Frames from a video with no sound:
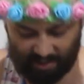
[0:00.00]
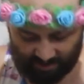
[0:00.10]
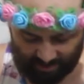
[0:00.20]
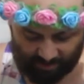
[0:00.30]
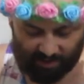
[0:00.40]

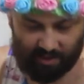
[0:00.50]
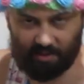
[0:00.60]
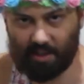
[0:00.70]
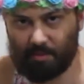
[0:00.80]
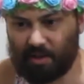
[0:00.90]
Now to take the
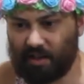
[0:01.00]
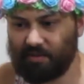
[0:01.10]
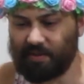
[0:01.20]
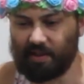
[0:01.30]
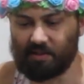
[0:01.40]
tape off
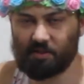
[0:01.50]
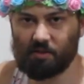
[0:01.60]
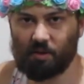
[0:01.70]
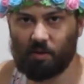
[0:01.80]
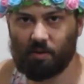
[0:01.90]
and then screw
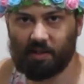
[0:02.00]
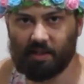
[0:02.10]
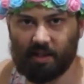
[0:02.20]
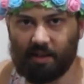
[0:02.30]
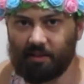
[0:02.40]
the whole thing
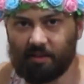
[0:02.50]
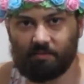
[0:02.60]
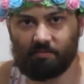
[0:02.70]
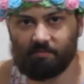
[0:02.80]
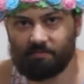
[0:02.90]
together.
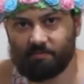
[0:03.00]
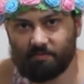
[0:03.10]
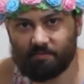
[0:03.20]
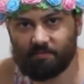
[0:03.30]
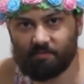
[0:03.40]

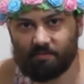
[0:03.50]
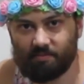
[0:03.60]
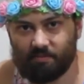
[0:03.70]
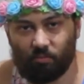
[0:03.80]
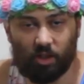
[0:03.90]

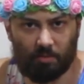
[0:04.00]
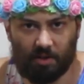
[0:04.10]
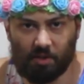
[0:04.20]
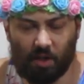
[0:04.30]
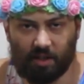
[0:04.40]
Which I'm
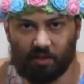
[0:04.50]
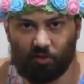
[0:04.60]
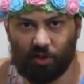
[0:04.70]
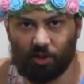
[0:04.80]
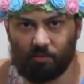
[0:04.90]
also not going to
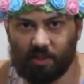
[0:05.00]
film